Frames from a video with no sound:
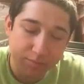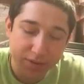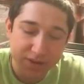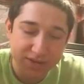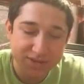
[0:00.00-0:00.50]

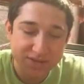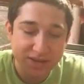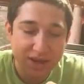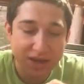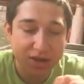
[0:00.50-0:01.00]
but
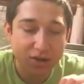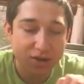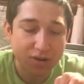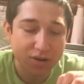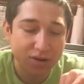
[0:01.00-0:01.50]
they
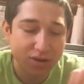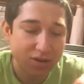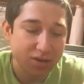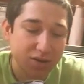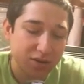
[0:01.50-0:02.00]
are...
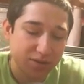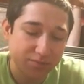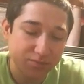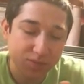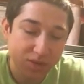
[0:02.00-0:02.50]

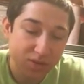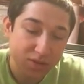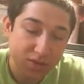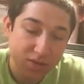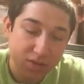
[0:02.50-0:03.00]

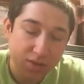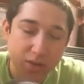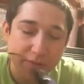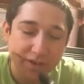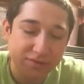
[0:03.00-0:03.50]

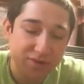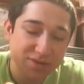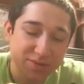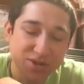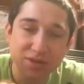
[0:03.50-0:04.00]
oh, wait. First,
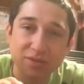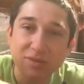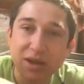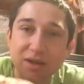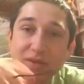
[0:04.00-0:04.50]
let me show you.
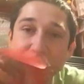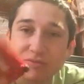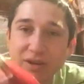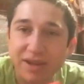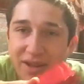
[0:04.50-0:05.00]
I have a
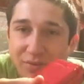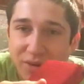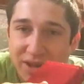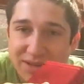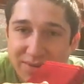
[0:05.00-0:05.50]
red Game
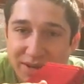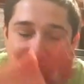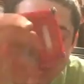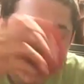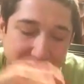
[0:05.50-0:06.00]
Boy SP,
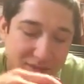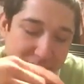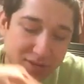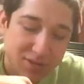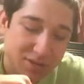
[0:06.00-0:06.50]

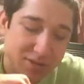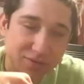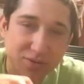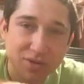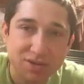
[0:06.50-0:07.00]
of
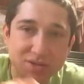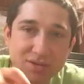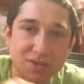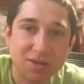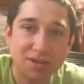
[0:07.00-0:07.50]
course.
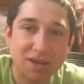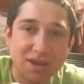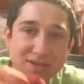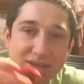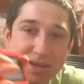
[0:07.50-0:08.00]
You know, the
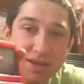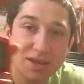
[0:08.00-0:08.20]
classic